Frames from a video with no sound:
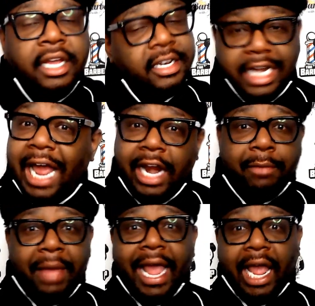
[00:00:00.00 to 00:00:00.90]
Now they
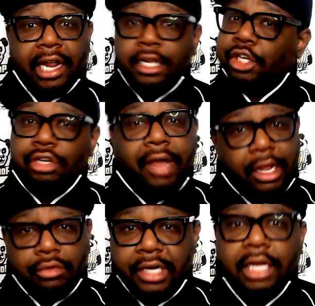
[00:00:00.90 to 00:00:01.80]
mad. You ain't
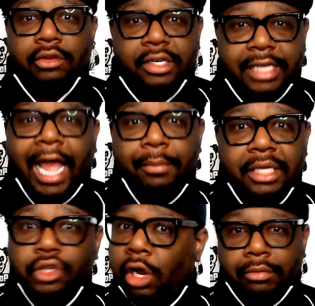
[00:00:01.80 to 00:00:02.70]
going to nickel and dime
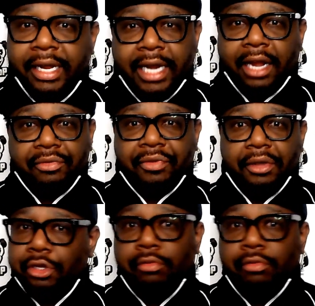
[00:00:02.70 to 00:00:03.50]
us all the way down the field.